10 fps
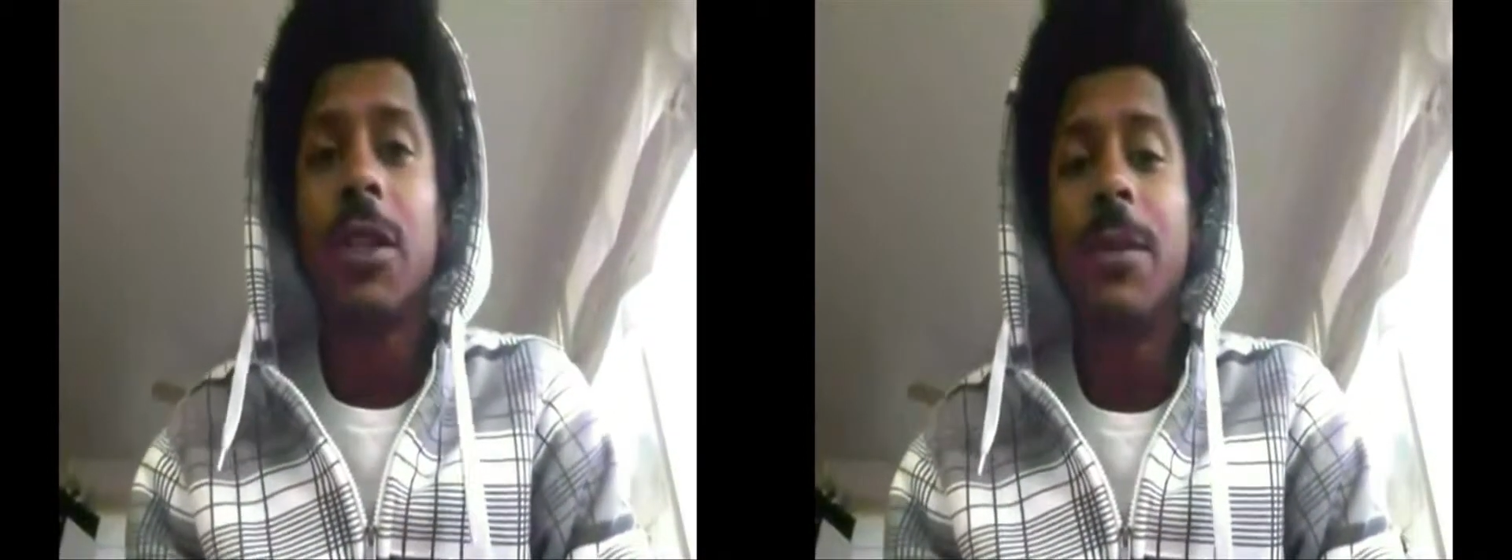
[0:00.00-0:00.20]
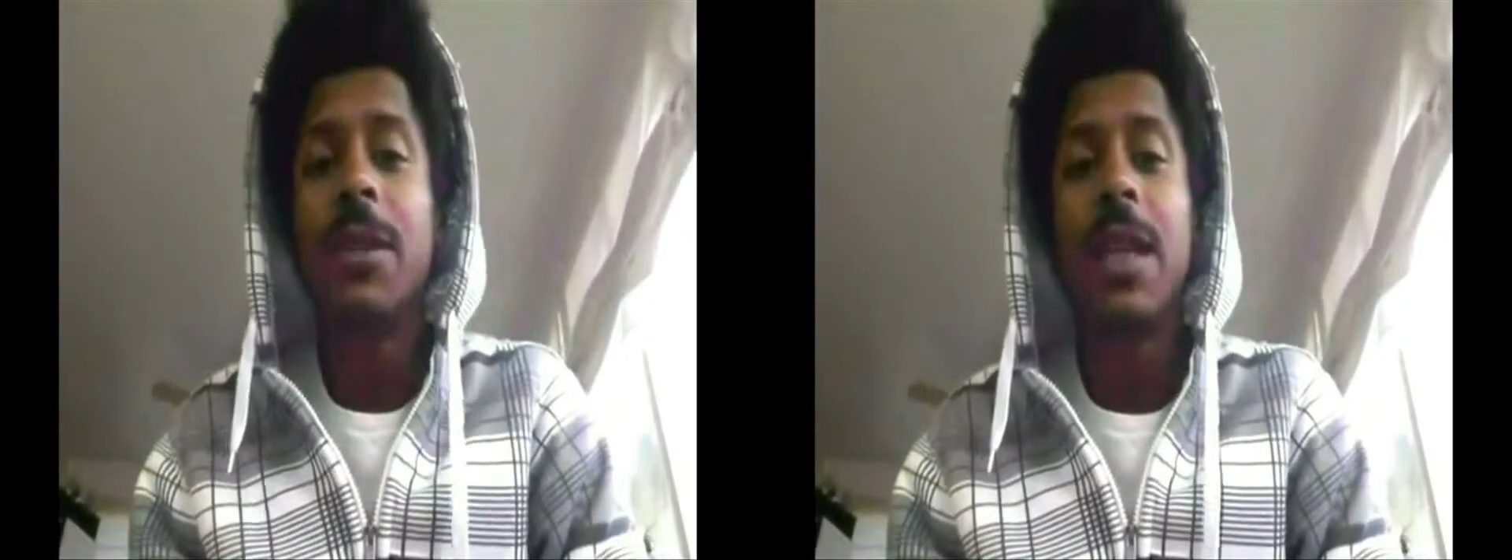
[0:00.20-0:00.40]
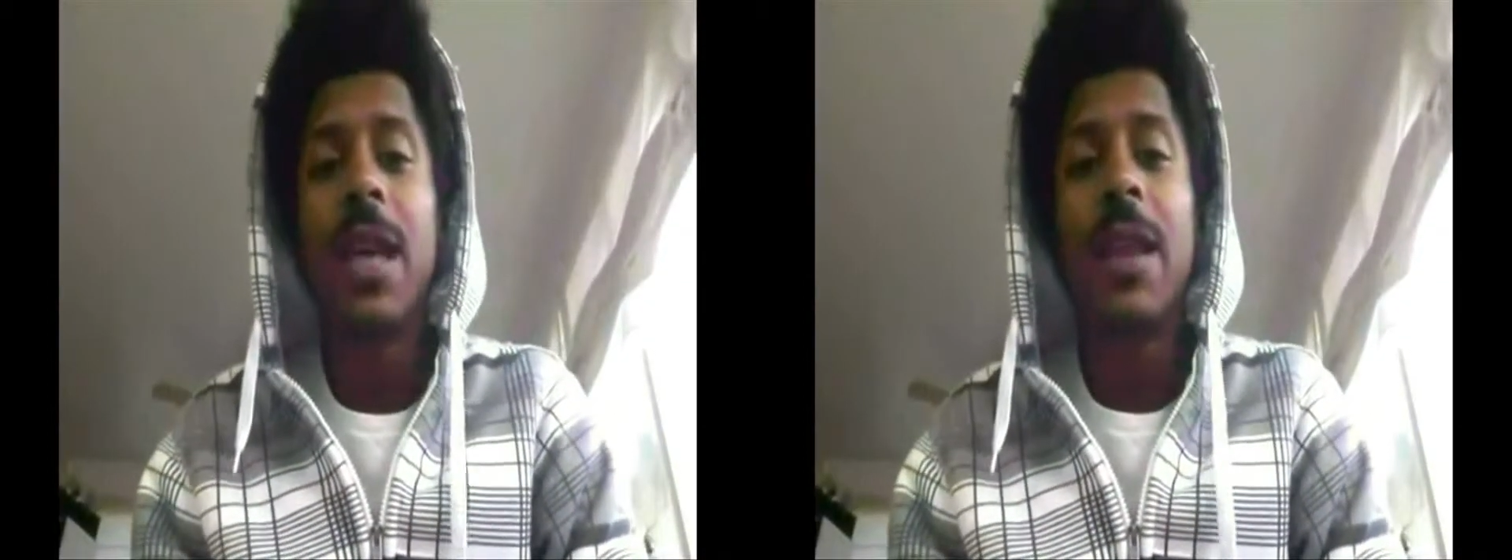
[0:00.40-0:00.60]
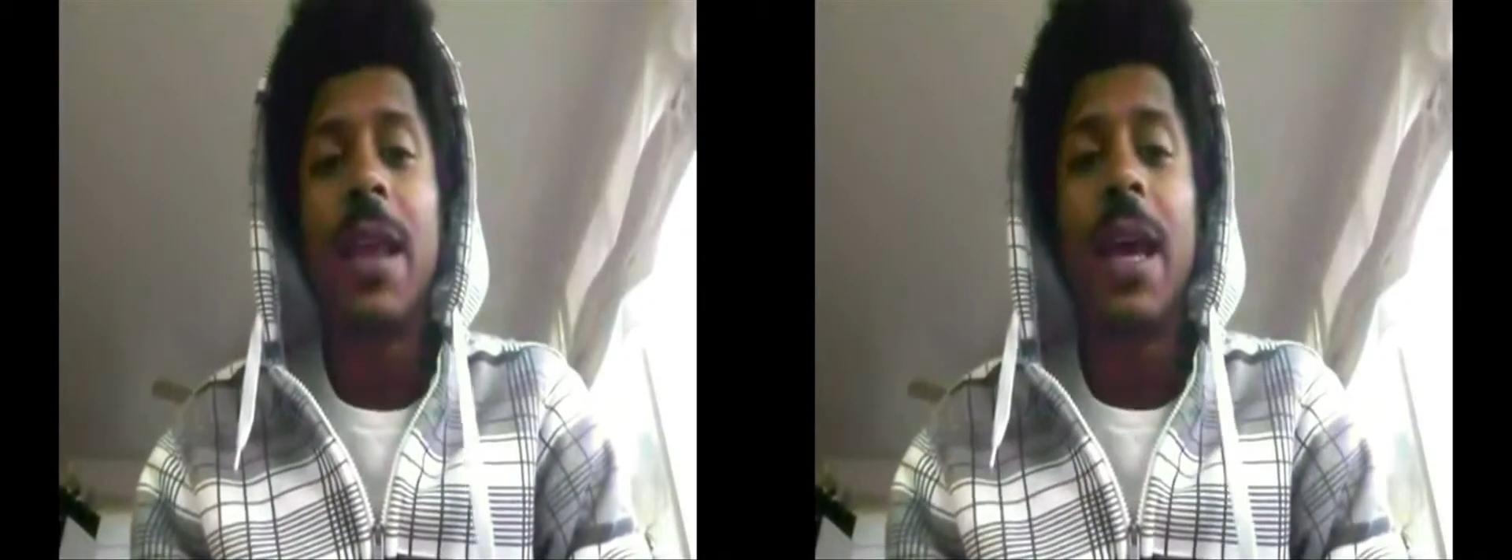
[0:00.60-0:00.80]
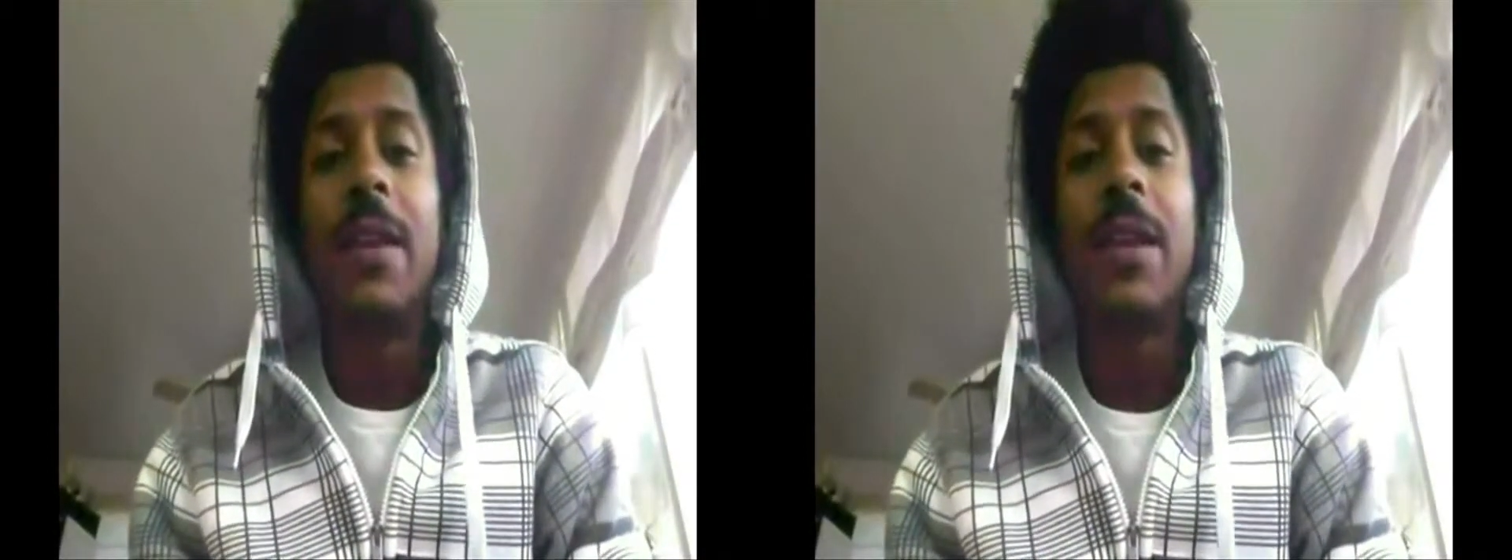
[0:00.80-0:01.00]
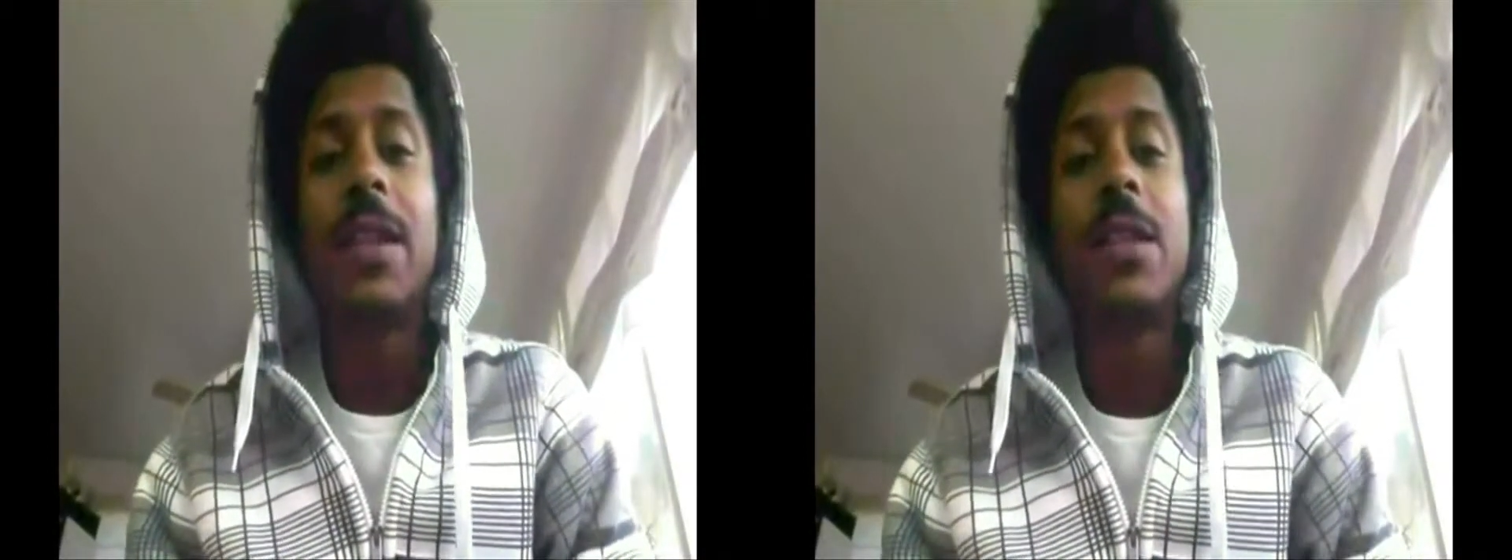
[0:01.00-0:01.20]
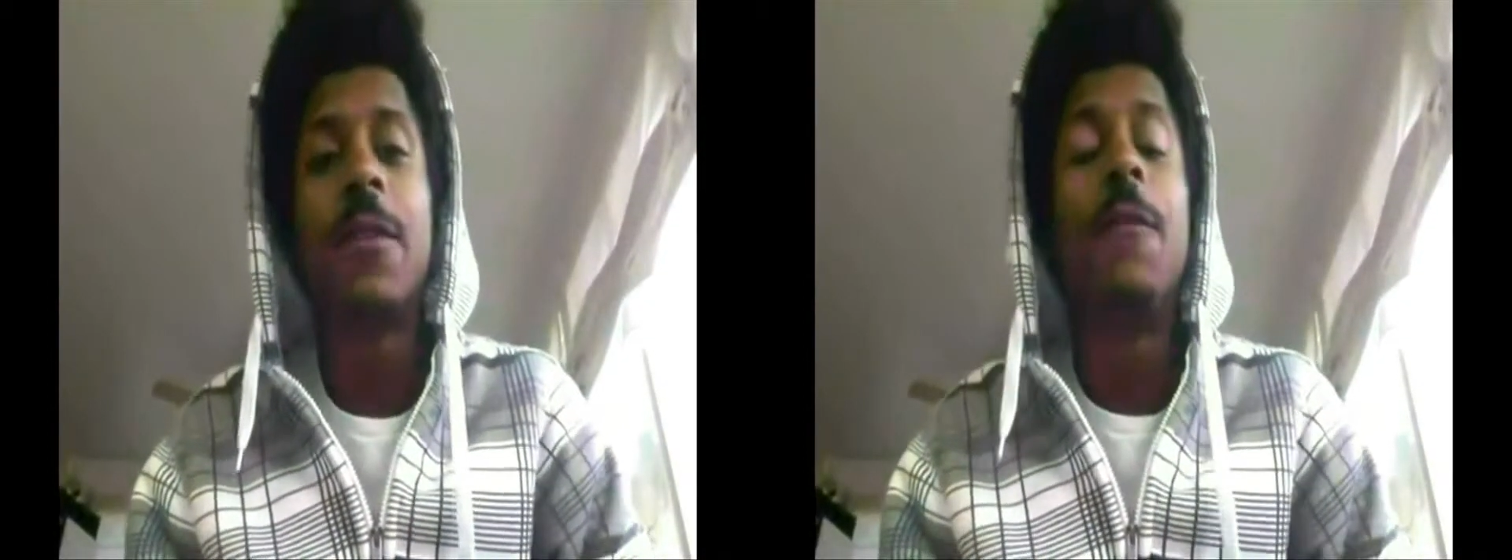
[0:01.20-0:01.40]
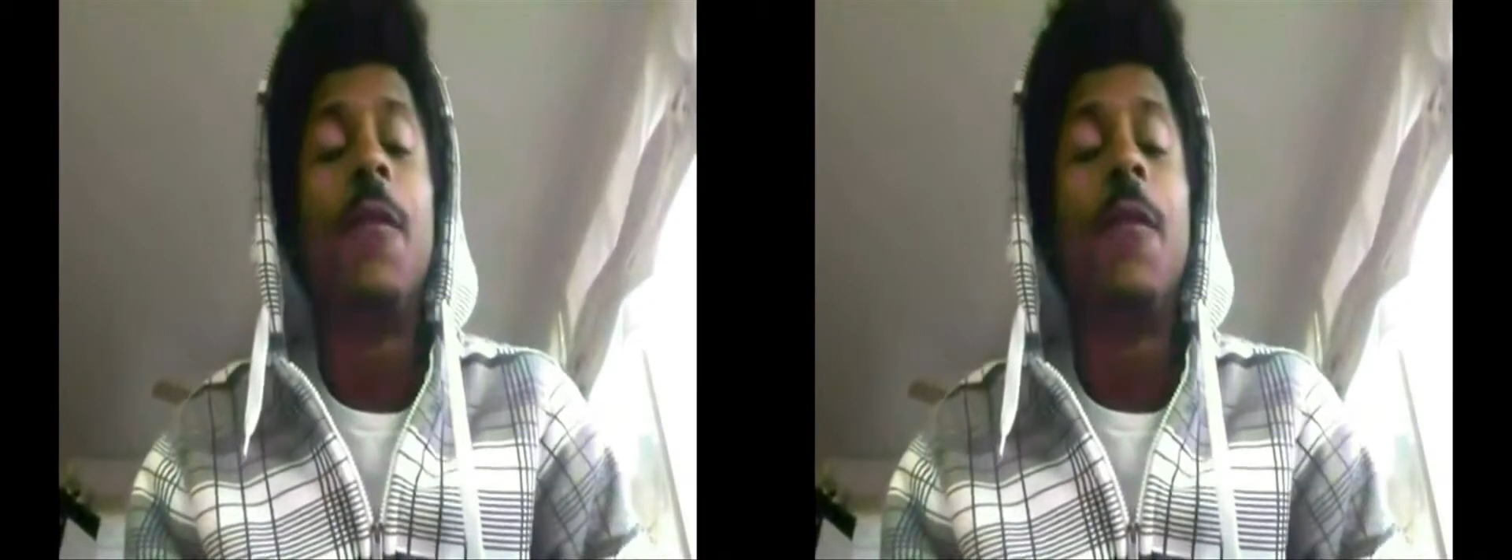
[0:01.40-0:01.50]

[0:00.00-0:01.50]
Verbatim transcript: let me say that this is a